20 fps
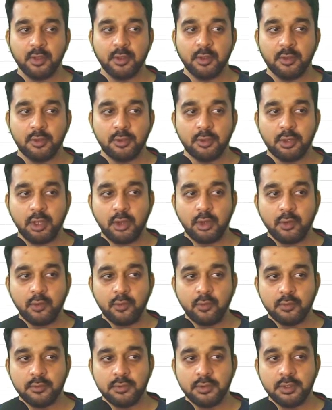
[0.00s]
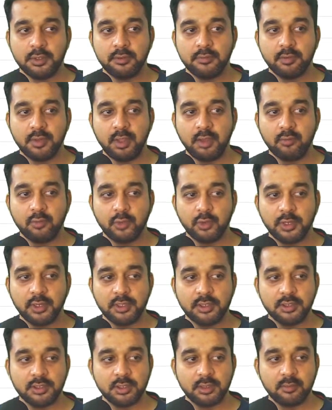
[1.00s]
So now since we have
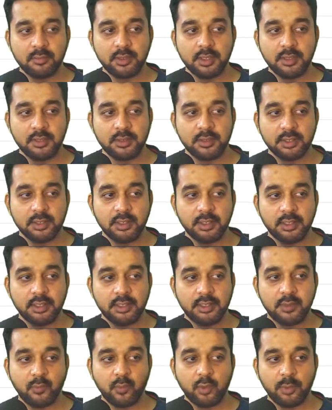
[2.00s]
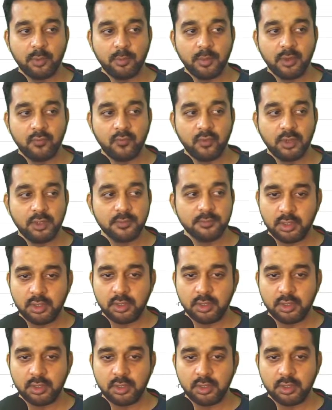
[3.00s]
located them, let's delete them one by one.